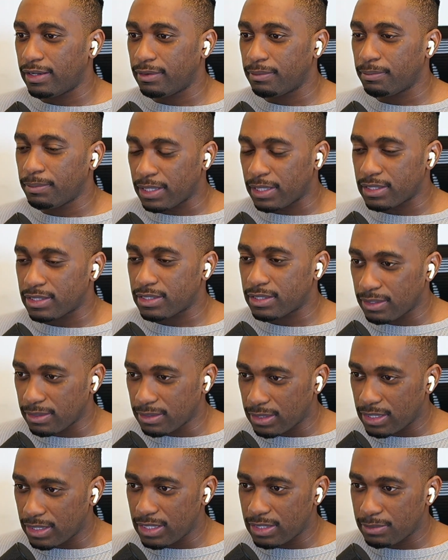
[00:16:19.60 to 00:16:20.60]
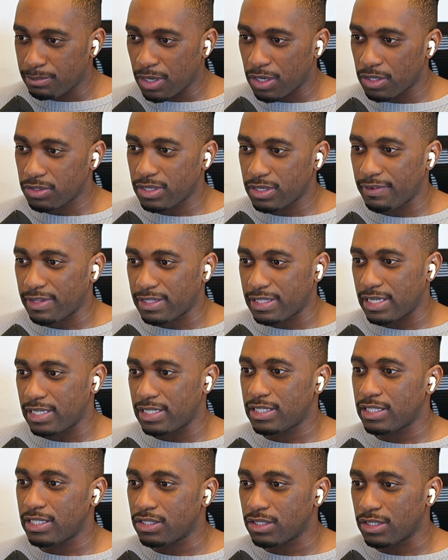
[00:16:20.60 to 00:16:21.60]
because these models have a
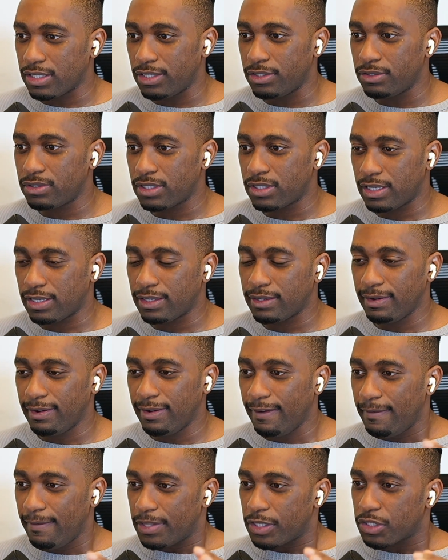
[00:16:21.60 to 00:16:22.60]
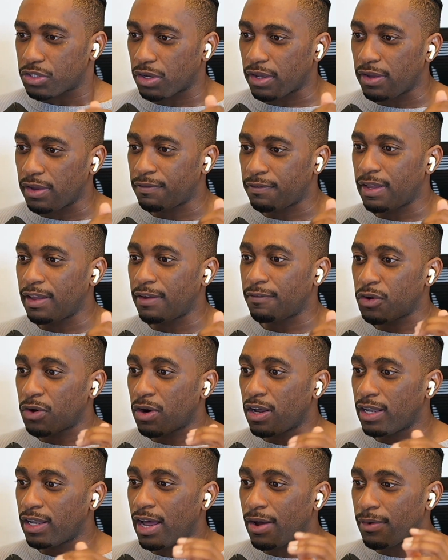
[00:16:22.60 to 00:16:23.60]
tendency to hallucinate? So if you're
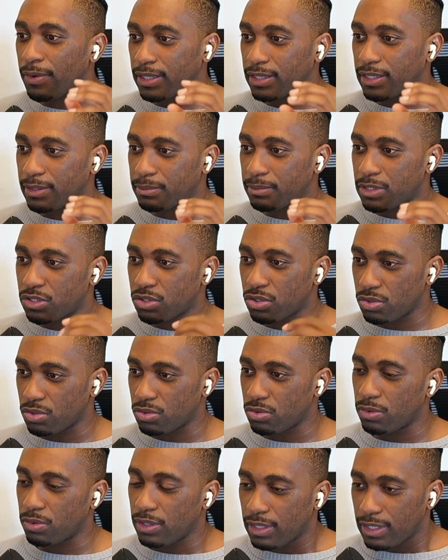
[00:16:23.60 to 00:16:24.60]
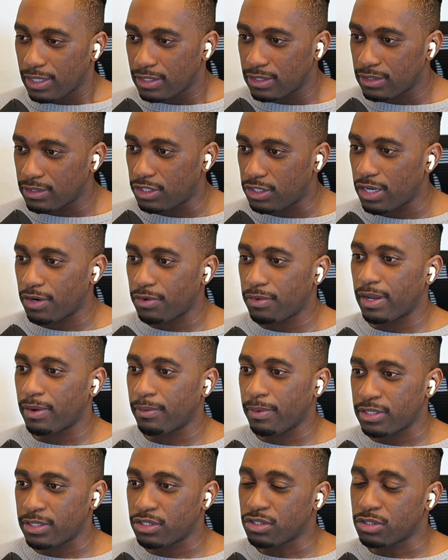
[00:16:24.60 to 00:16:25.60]
allowing them to generate
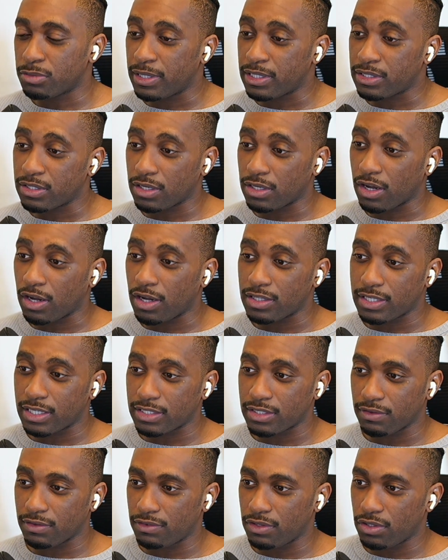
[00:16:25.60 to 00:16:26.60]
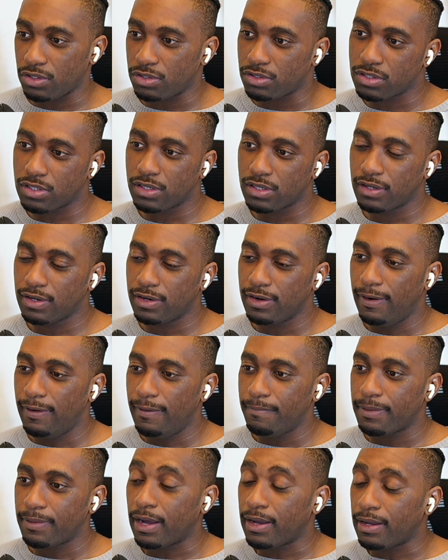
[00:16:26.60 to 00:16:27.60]
questions based on the context of the user,
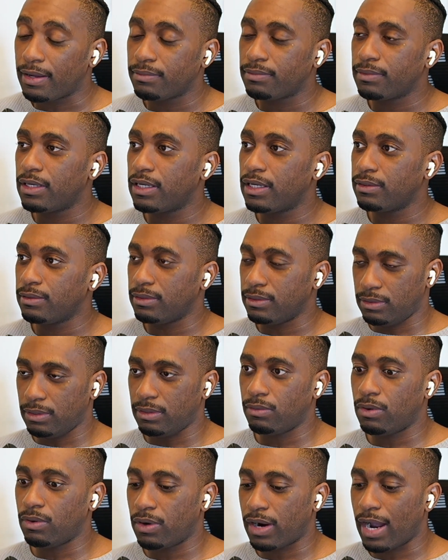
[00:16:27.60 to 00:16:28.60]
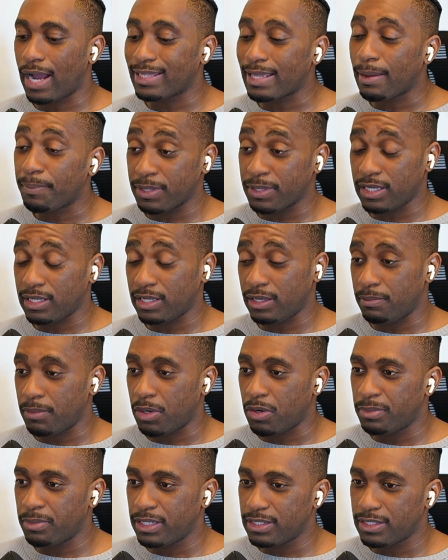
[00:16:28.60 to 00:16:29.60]
or at that particular
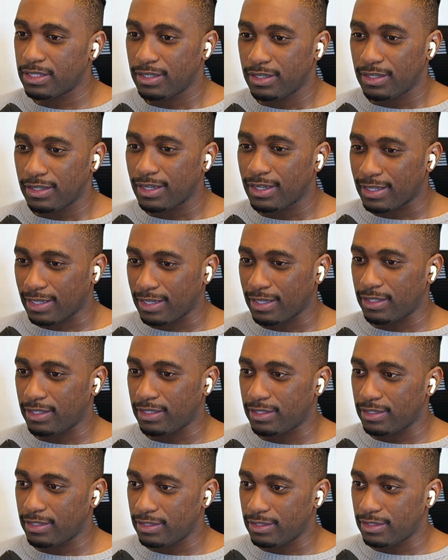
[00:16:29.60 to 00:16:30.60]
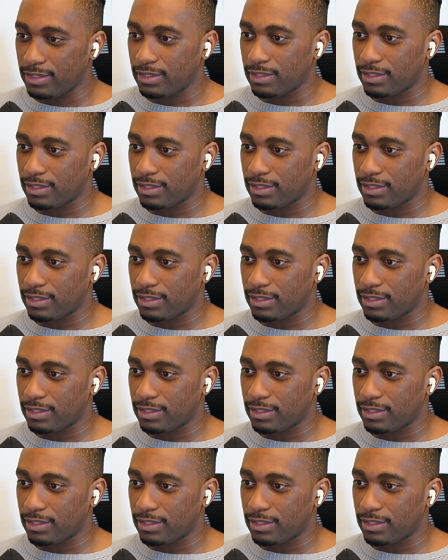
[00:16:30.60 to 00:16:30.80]
moment, it can